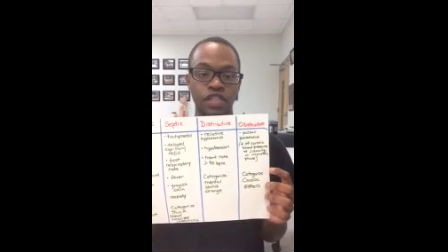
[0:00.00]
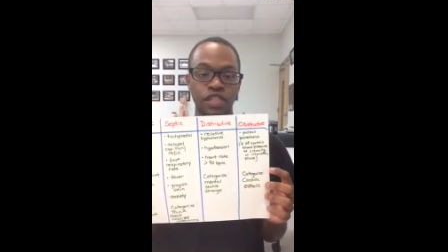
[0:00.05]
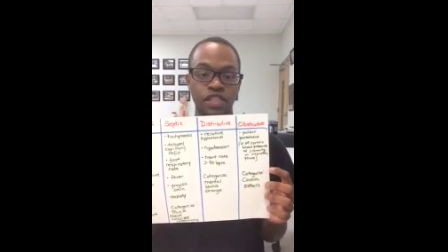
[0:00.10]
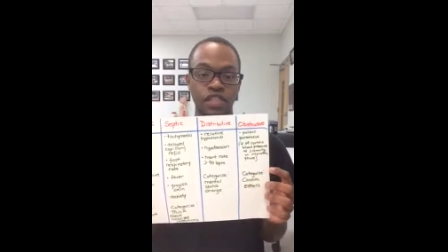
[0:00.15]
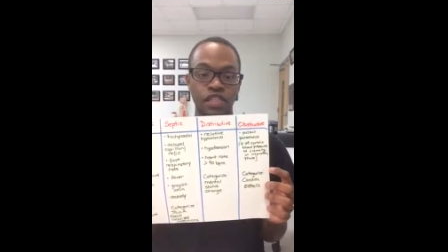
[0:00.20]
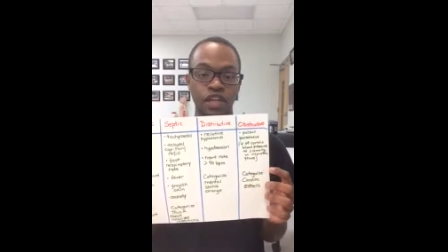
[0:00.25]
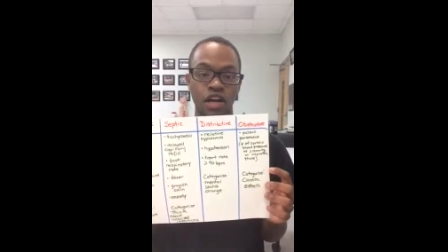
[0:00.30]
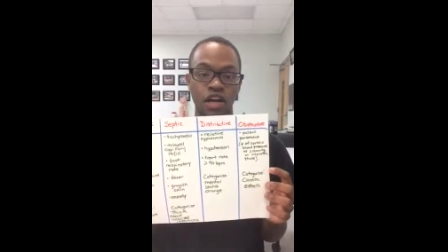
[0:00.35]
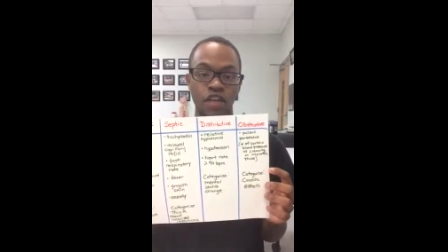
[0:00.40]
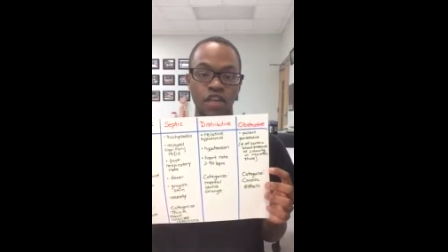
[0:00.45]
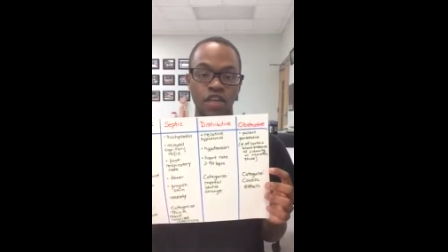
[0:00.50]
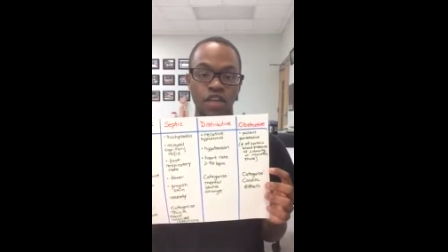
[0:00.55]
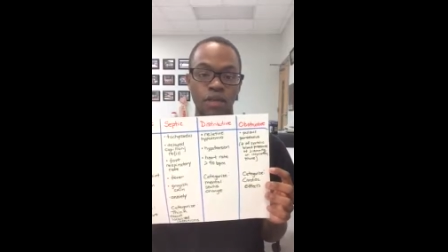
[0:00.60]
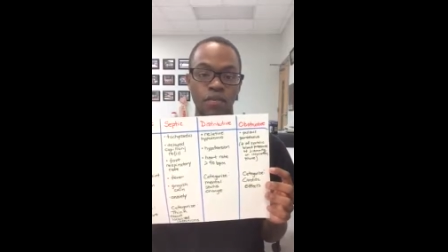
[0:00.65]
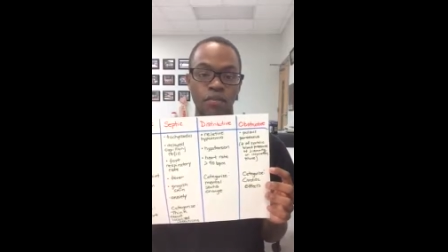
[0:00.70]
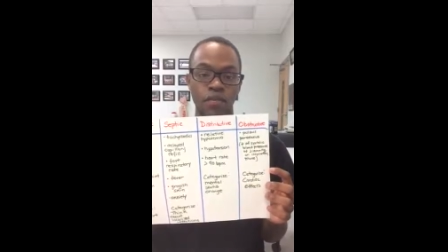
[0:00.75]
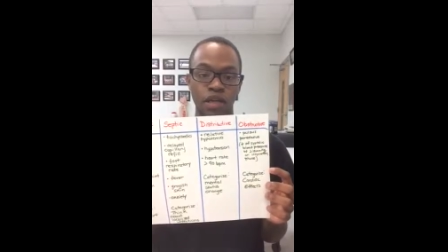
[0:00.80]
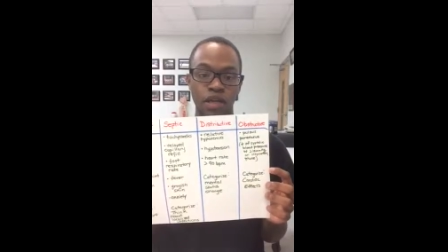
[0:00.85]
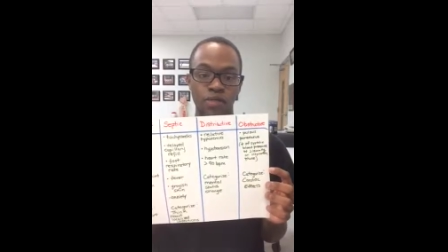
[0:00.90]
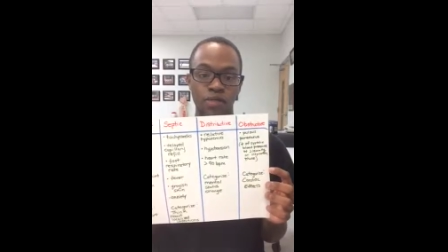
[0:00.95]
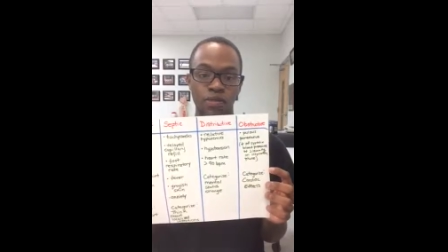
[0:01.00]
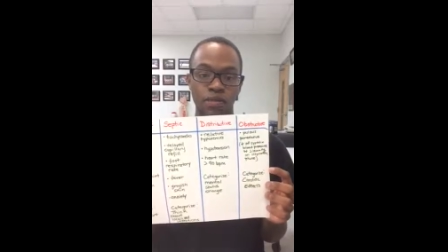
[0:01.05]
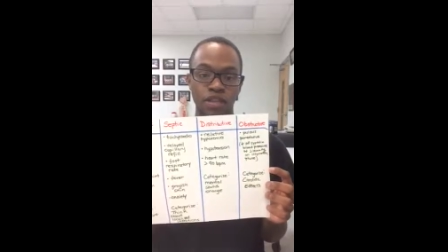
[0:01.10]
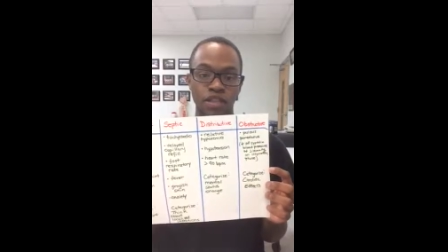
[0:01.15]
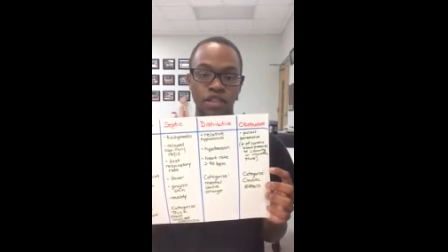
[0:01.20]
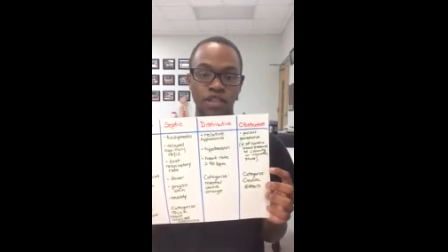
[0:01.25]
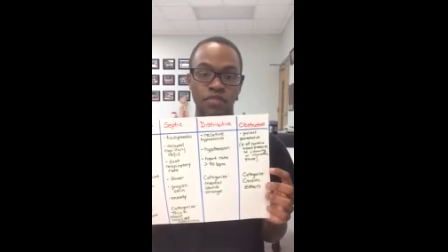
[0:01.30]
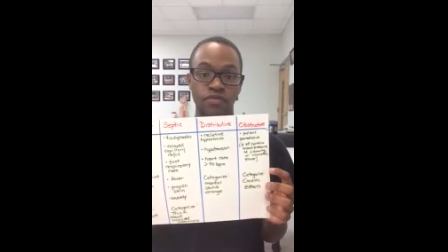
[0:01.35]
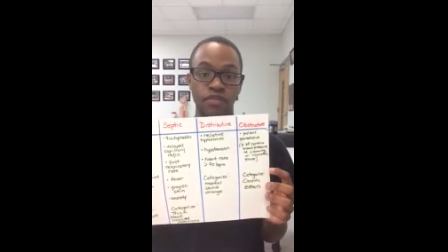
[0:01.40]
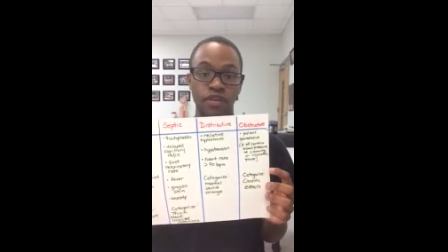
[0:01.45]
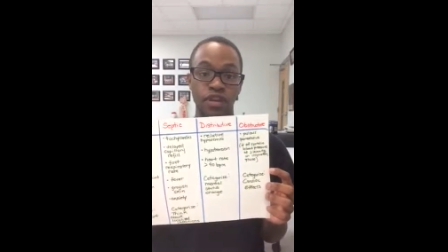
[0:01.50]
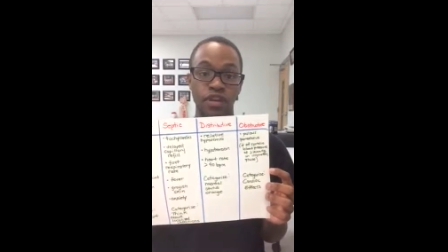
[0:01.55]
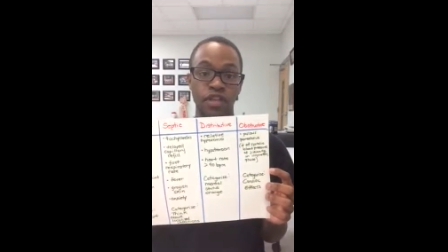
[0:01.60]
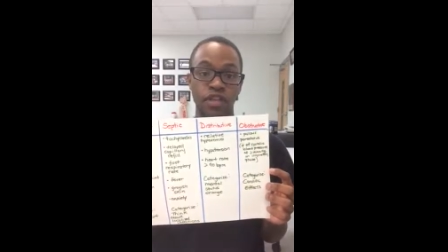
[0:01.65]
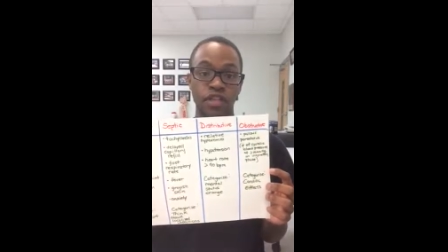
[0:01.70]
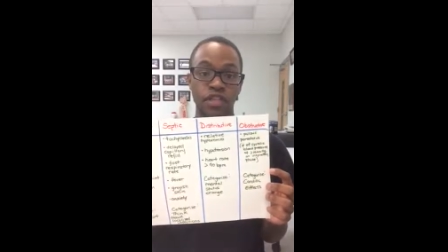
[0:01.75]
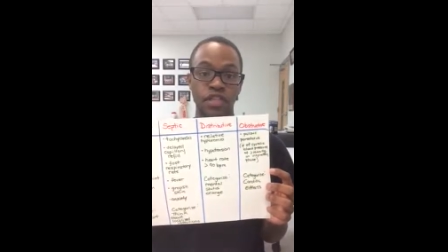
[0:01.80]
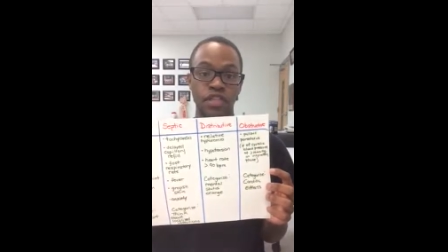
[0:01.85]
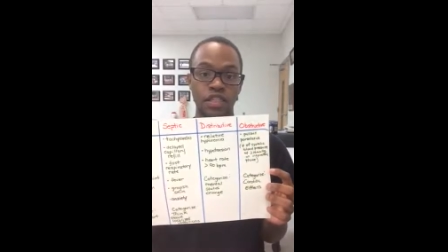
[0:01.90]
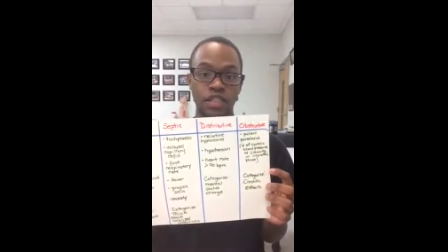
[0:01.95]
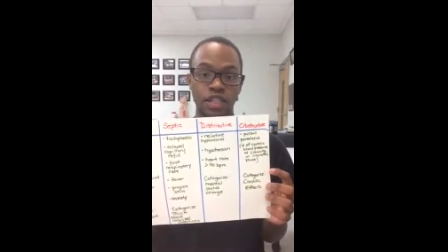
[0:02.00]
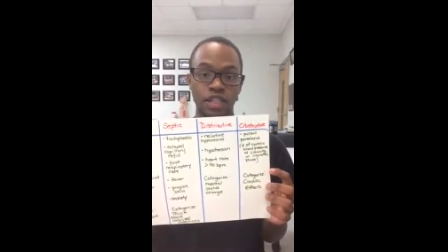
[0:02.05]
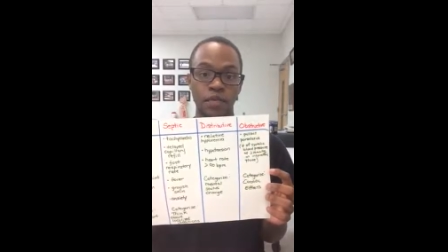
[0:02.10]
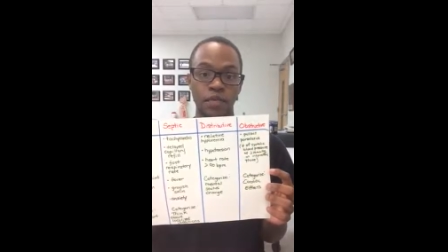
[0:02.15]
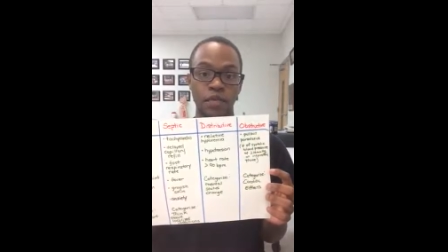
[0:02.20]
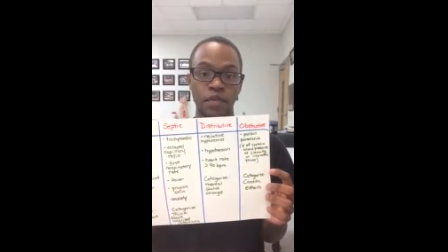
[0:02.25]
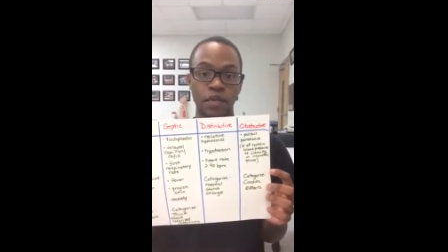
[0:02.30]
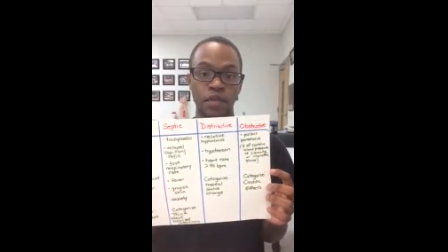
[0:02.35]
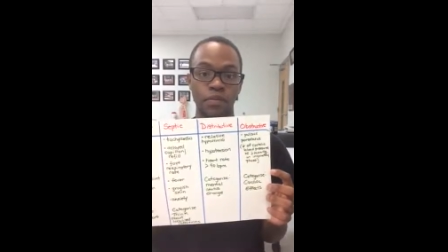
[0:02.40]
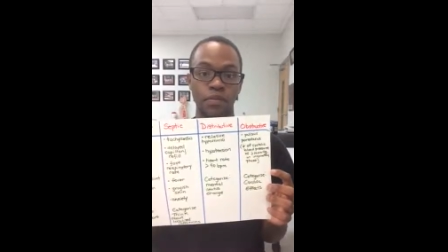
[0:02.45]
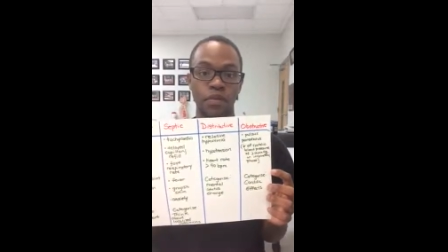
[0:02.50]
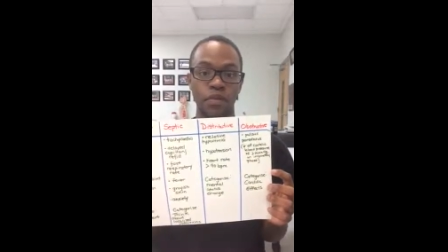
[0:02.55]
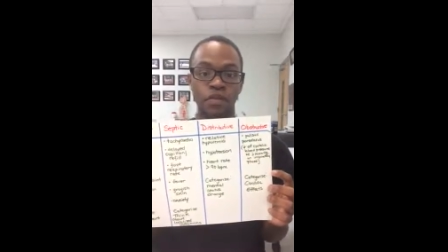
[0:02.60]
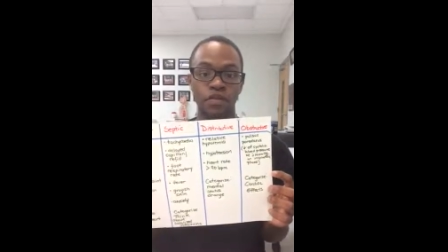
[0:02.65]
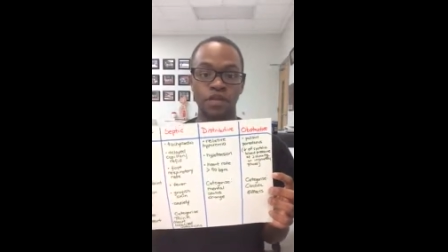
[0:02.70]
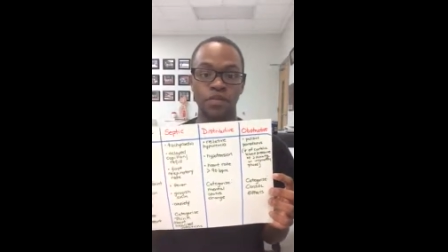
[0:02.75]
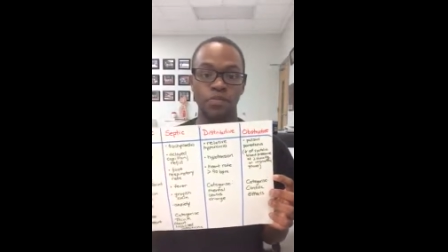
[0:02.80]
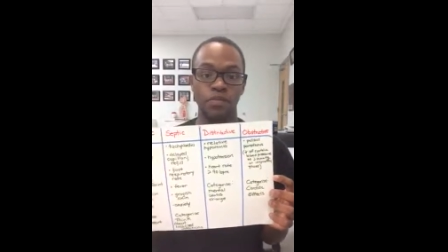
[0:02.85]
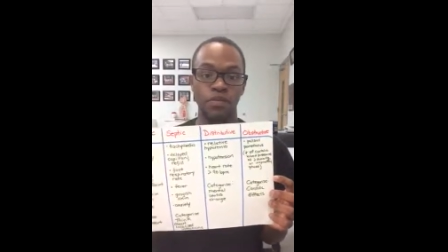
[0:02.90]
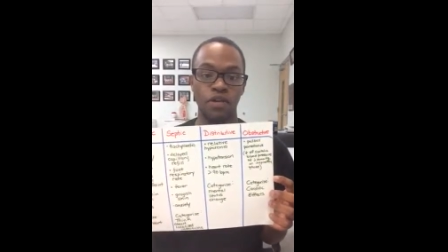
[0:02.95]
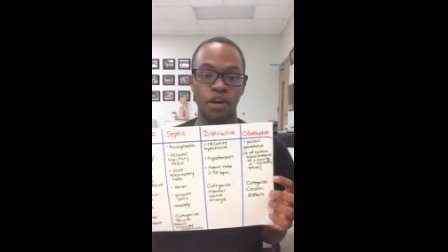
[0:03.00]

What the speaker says: systolic blood pressure of greater than 10 millimeters